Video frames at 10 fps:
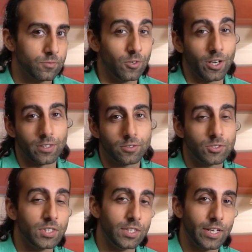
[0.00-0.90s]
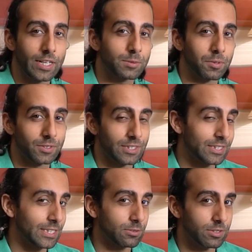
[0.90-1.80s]
Right, you've seen the Xbox
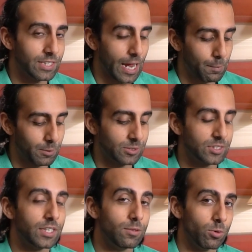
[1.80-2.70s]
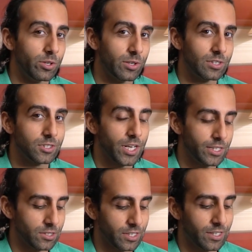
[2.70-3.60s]
Accessories app, you've seen what you can
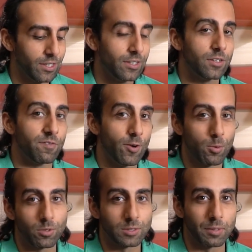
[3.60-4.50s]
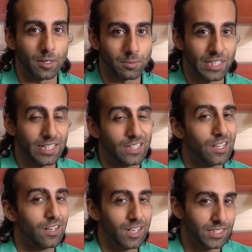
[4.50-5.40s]
change on it, the firmware's been updated,
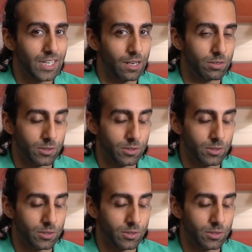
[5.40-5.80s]
let's carry